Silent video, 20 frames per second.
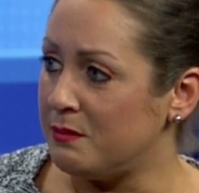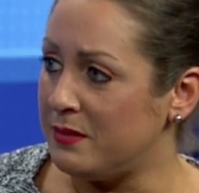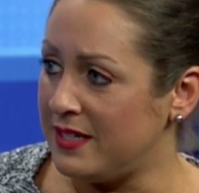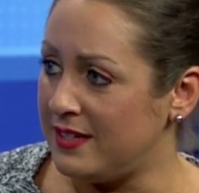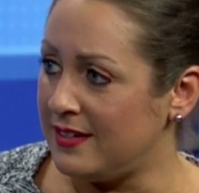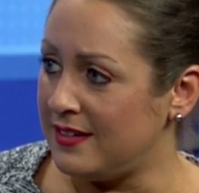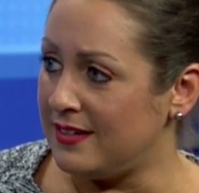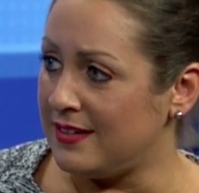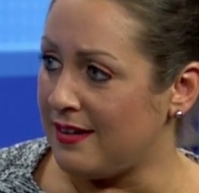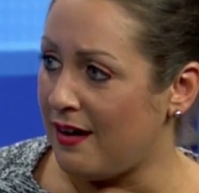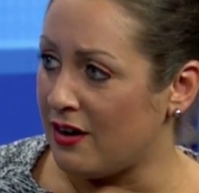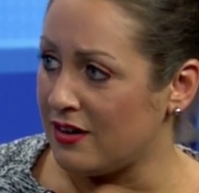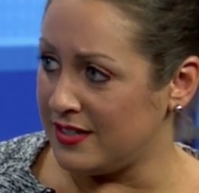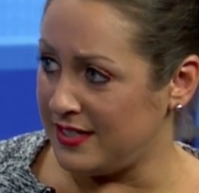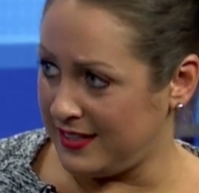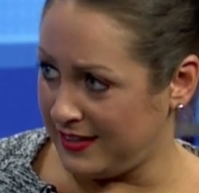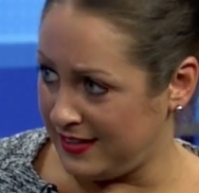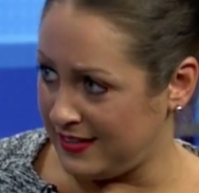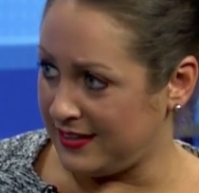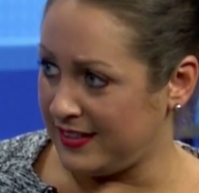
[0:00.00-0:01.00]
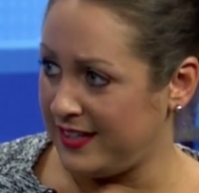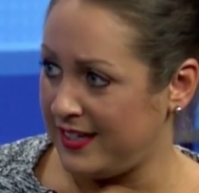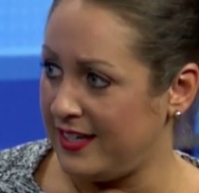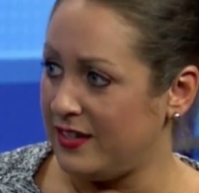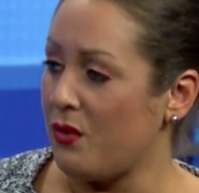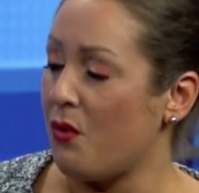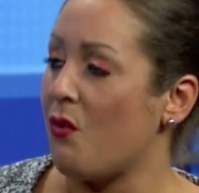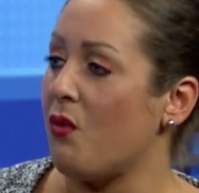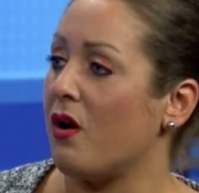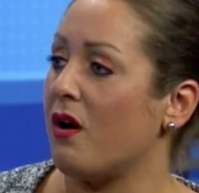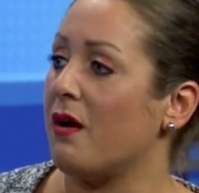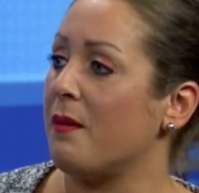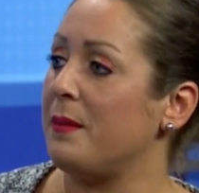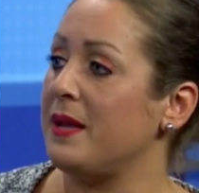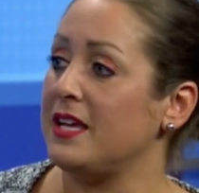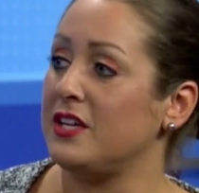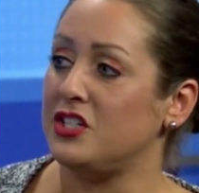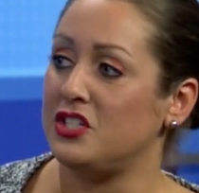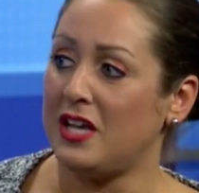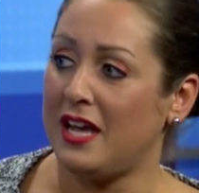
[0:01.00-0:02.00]
being articulate or
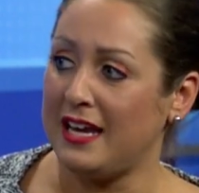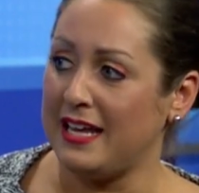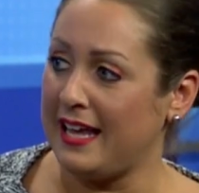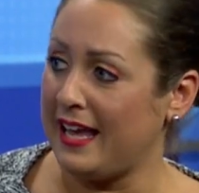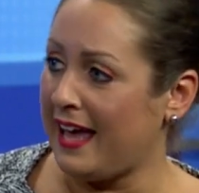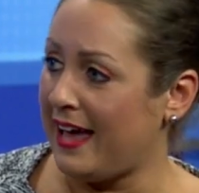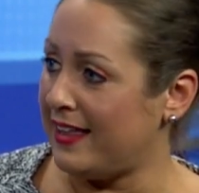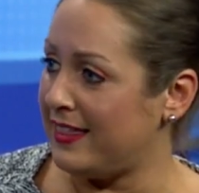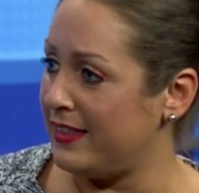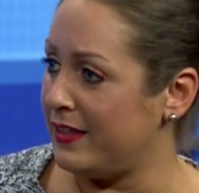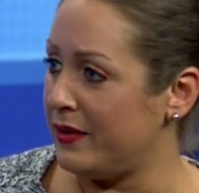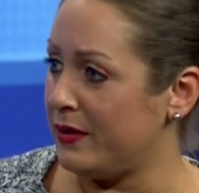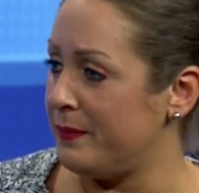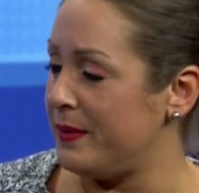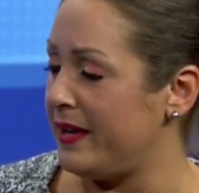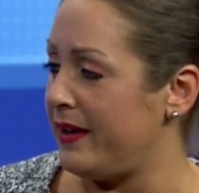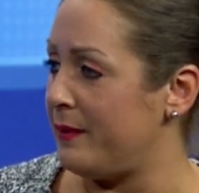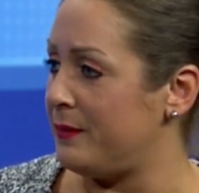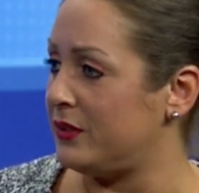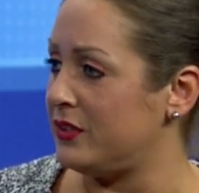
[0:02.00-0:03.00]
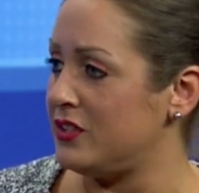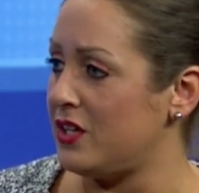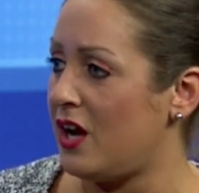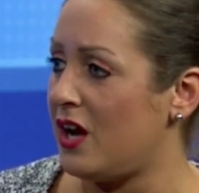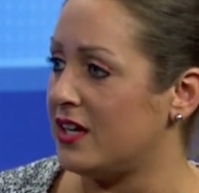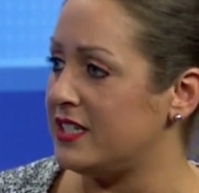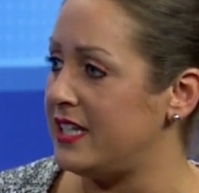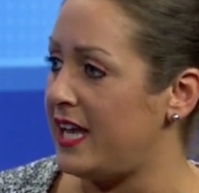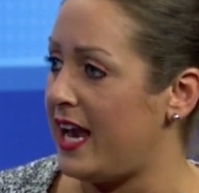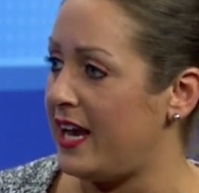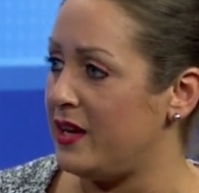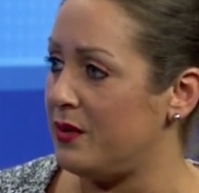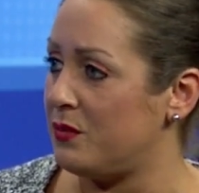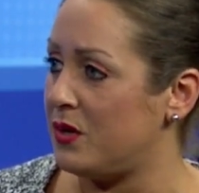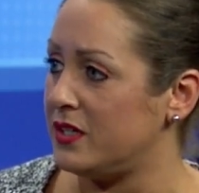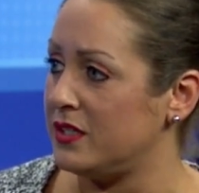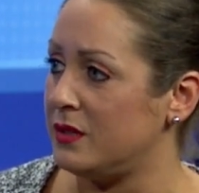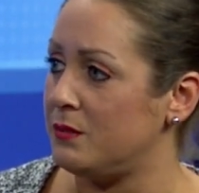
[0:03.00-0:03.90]
being a chatty Cathy or being able to talk to anyone.